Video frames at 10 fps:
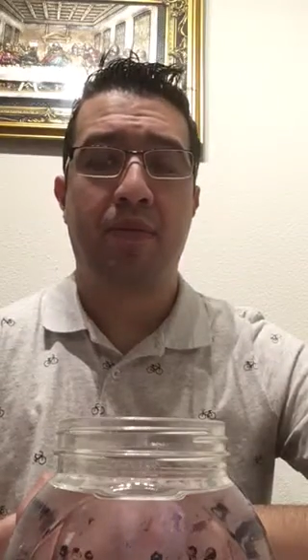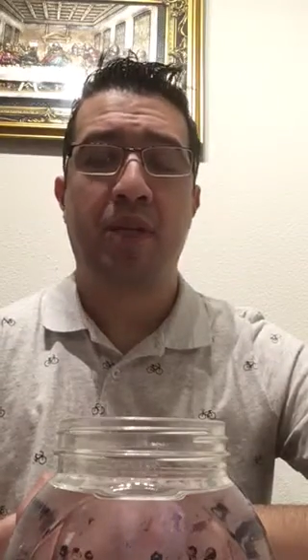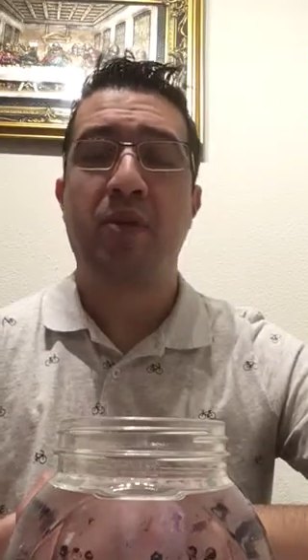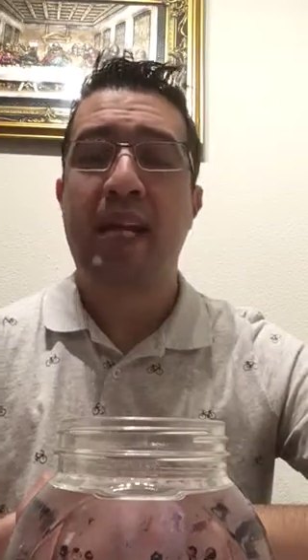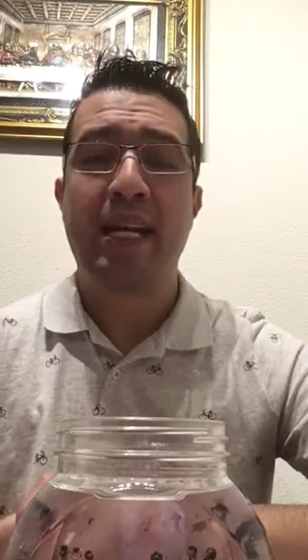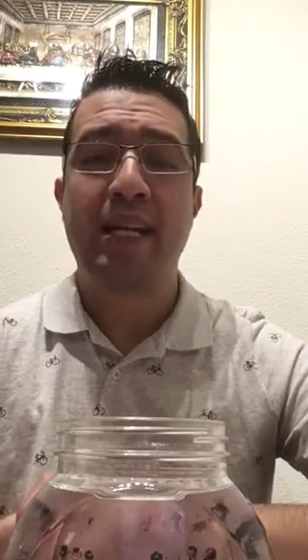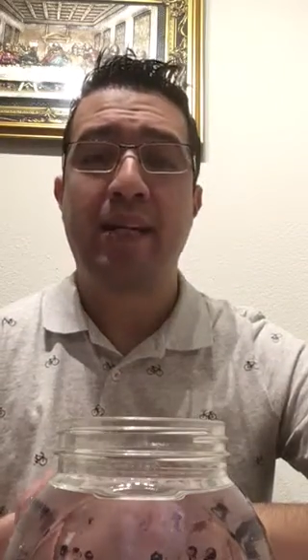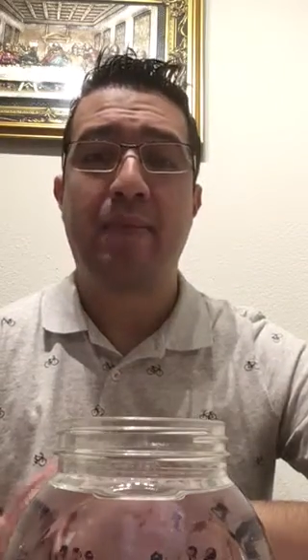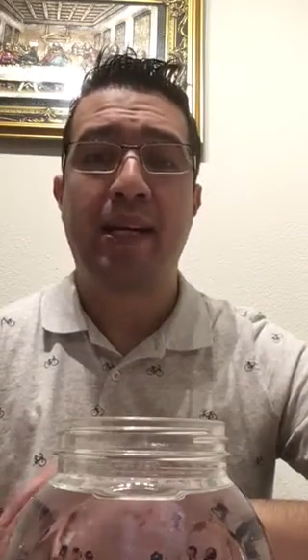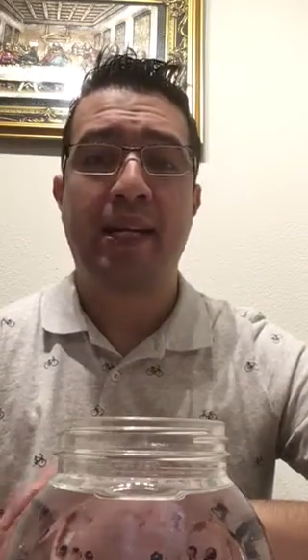you getting
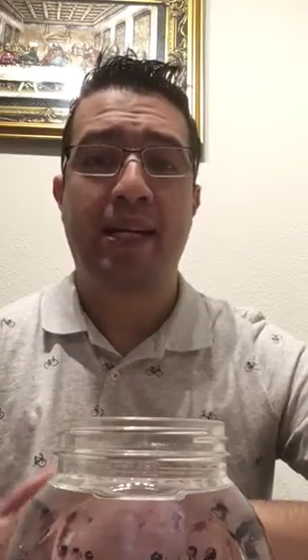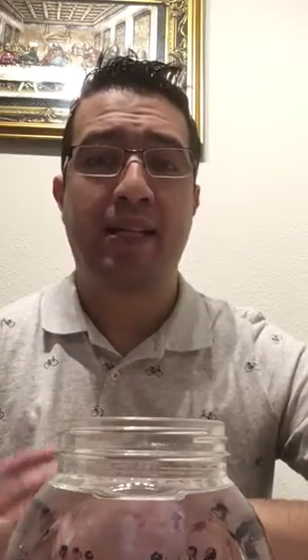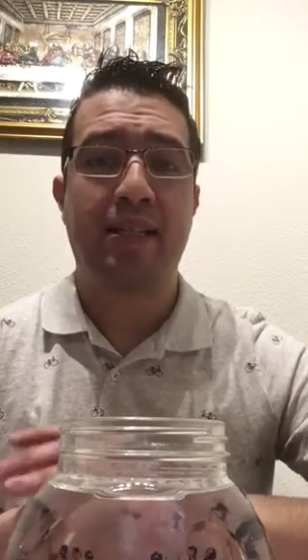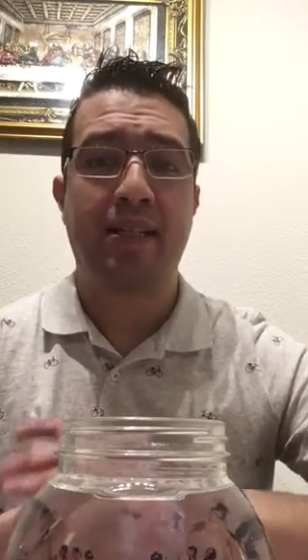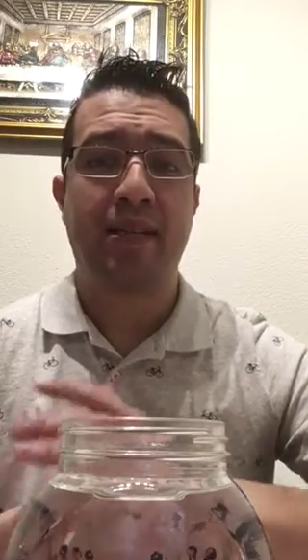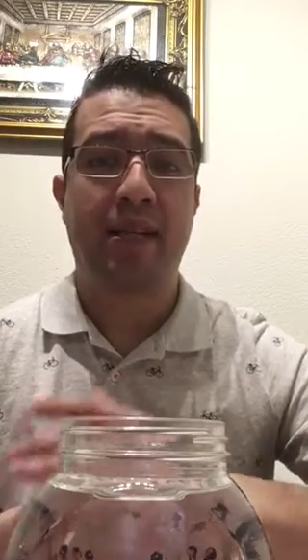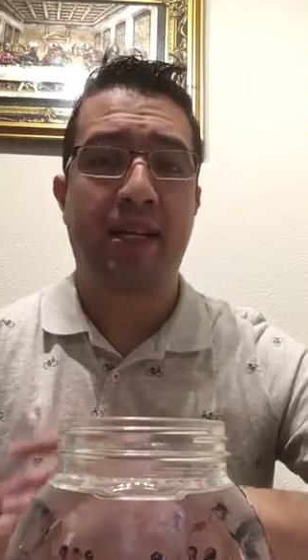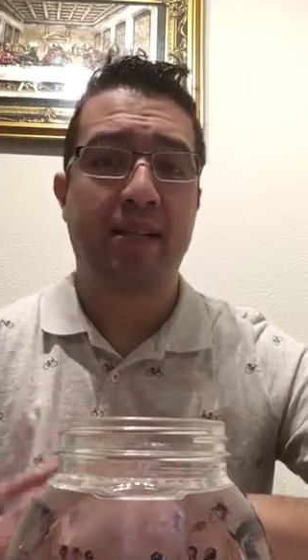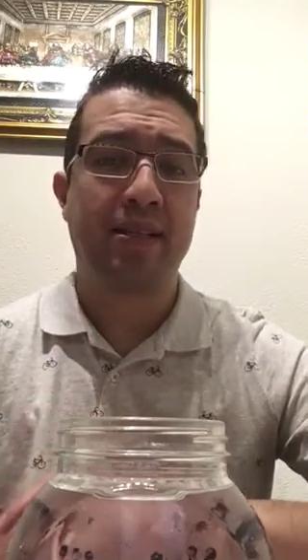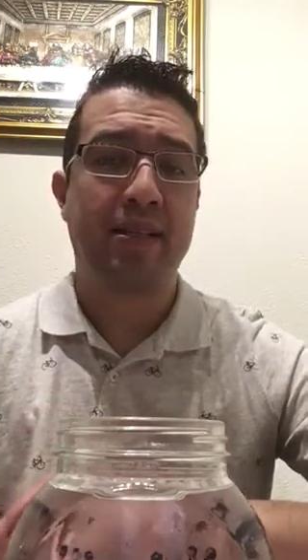the money in
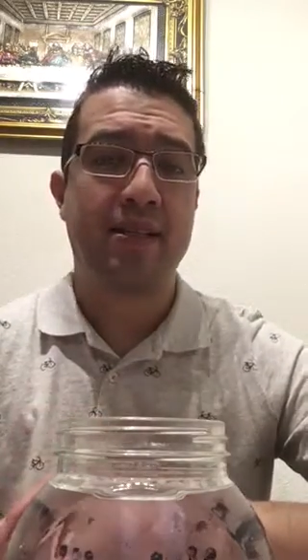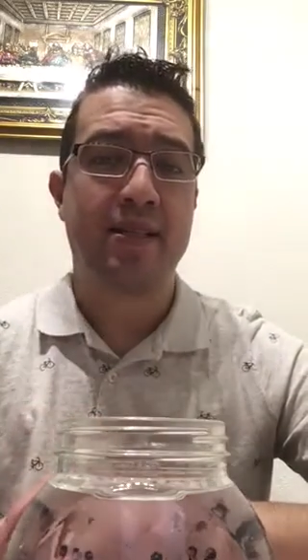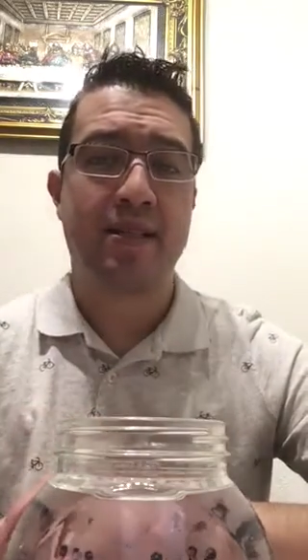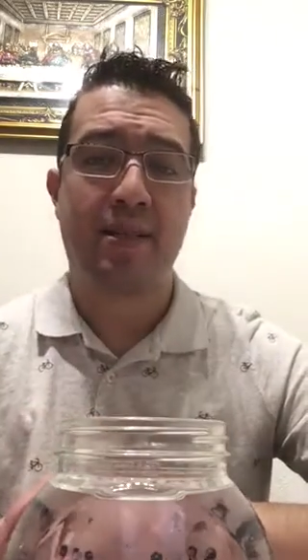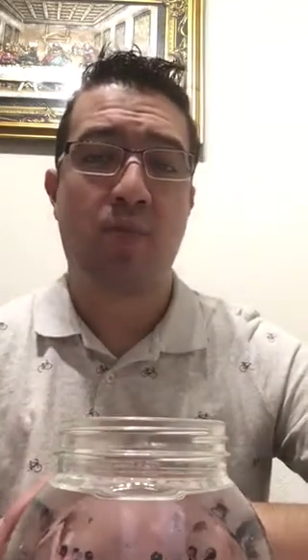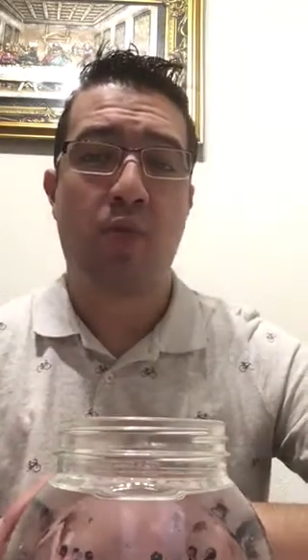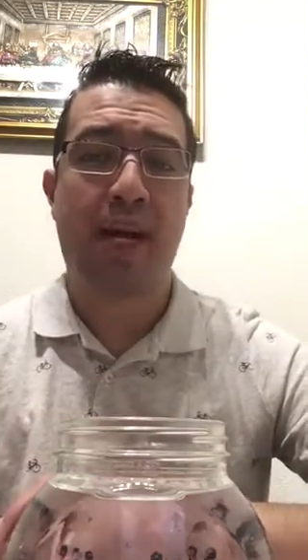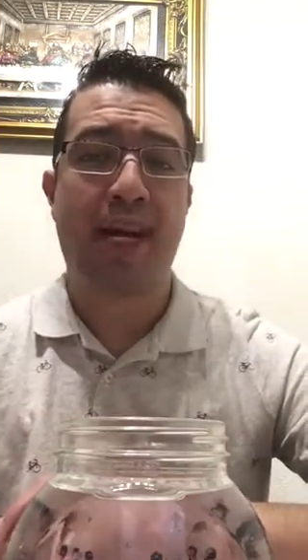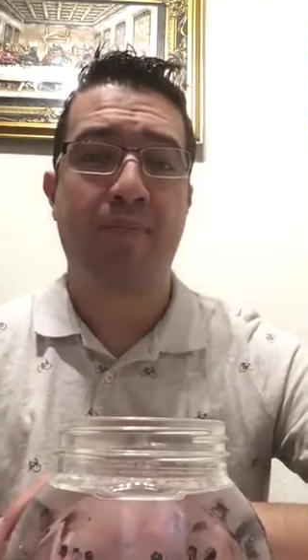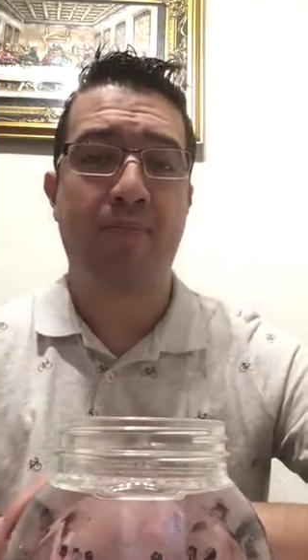like some
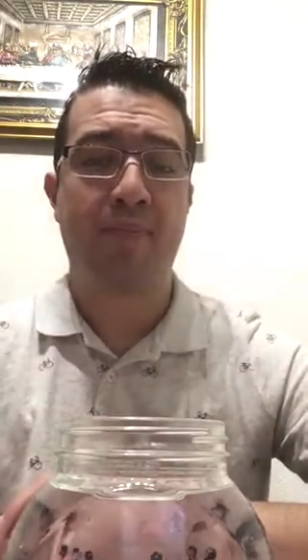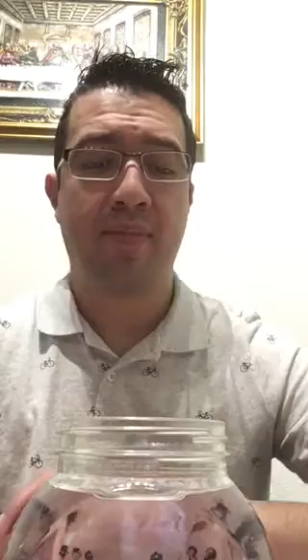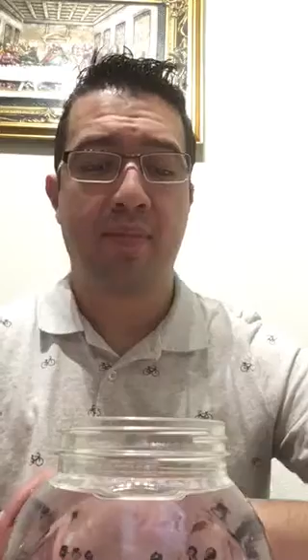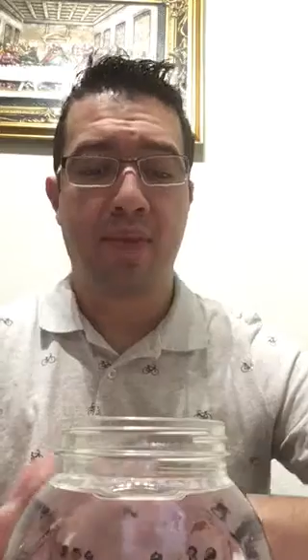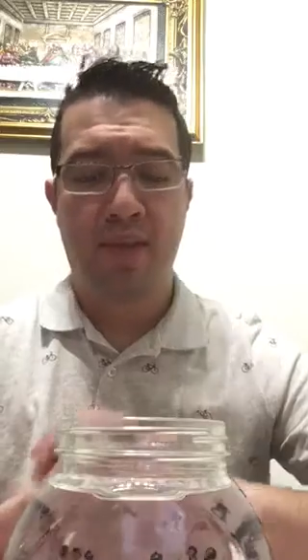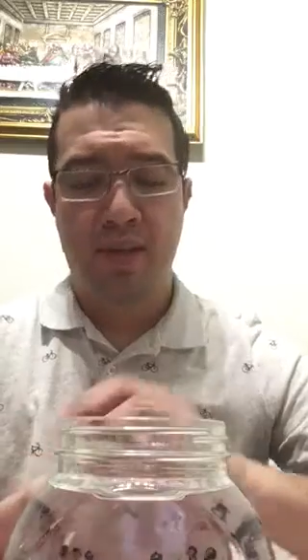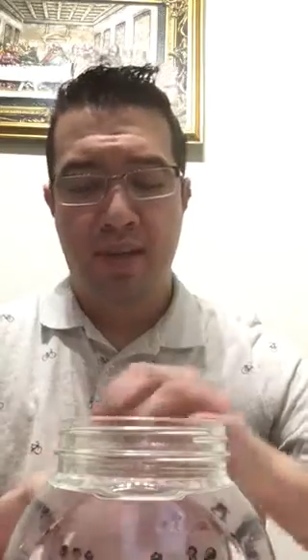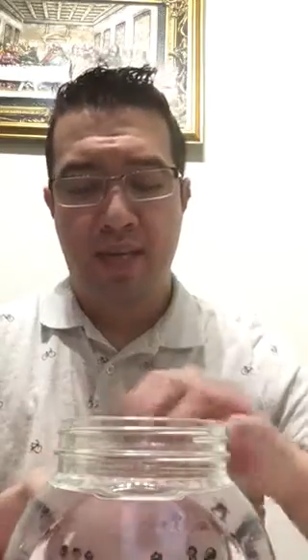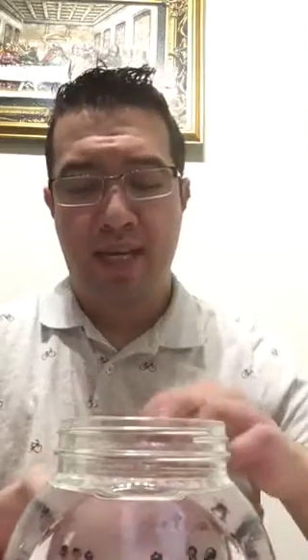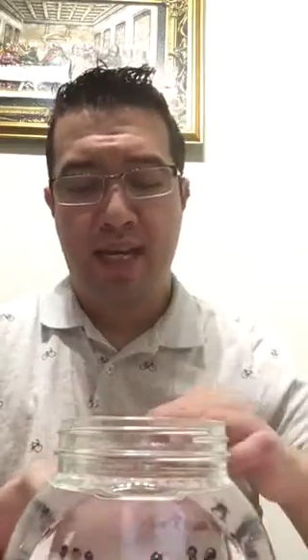way.
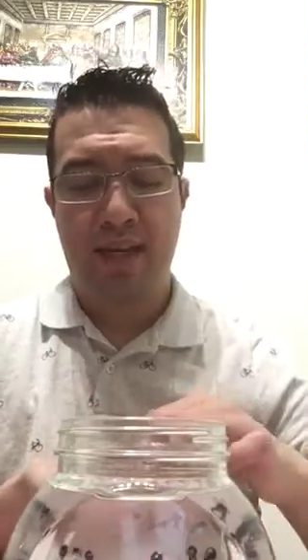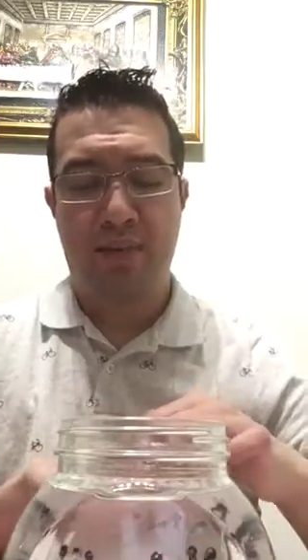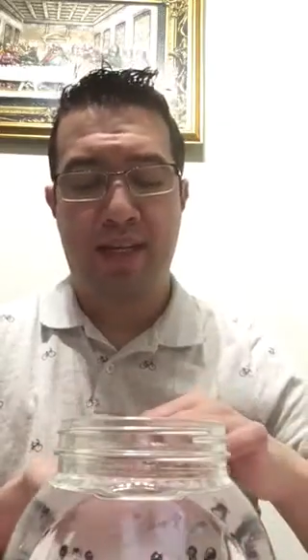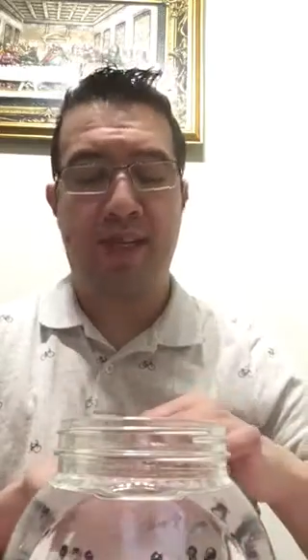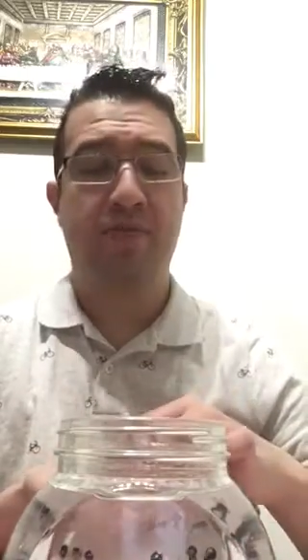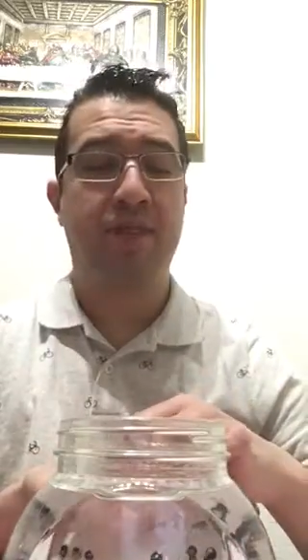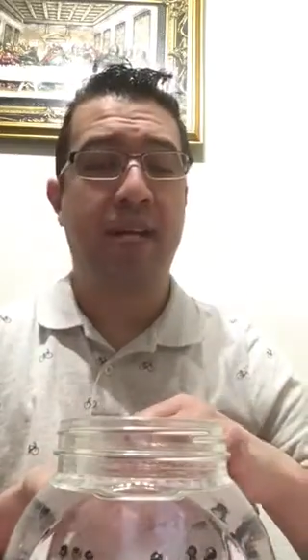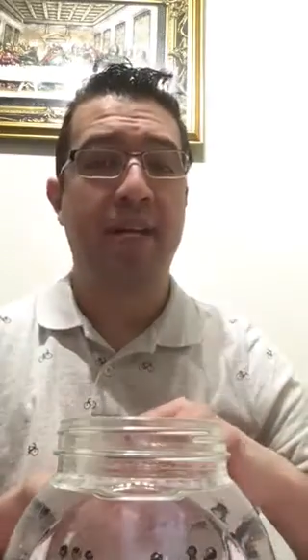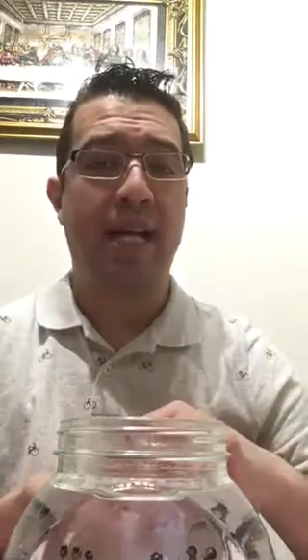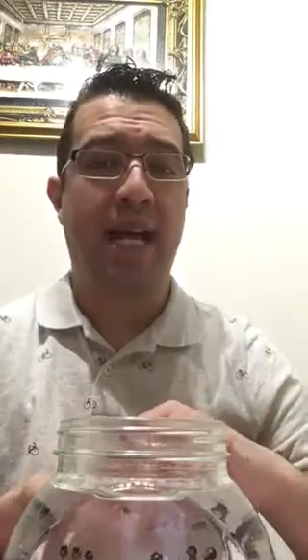And when you've
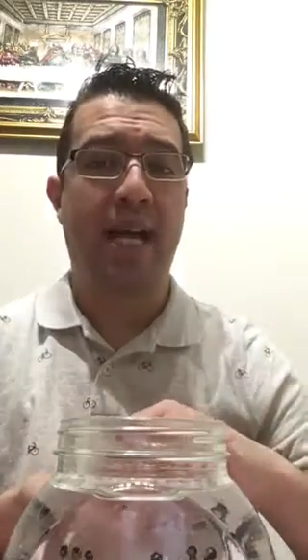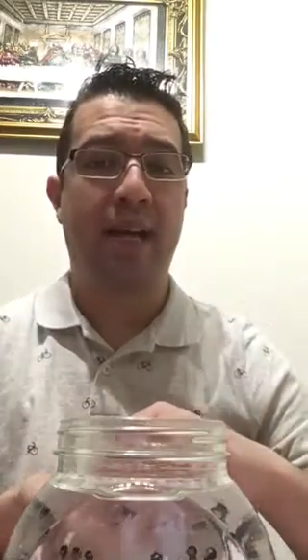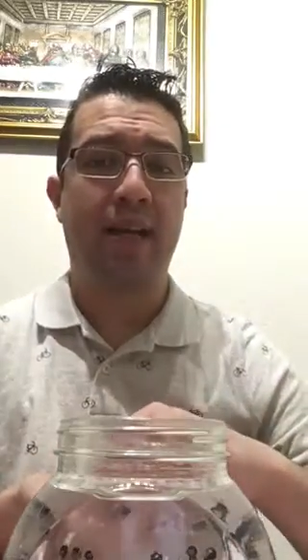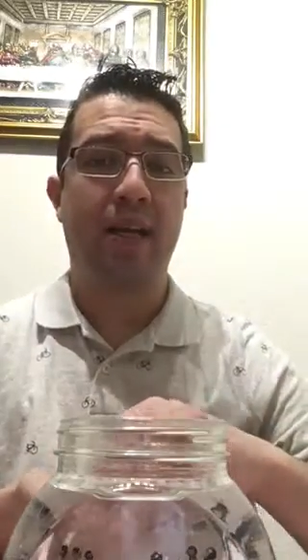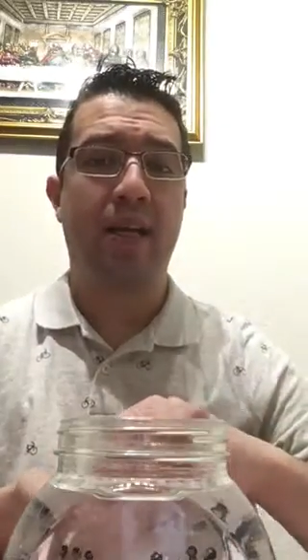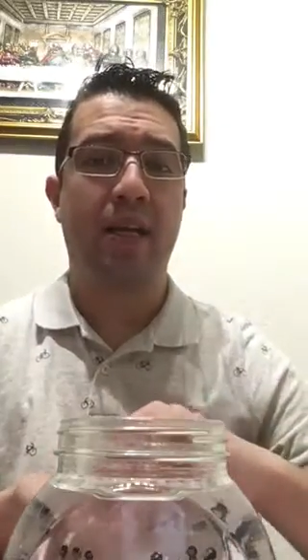done that,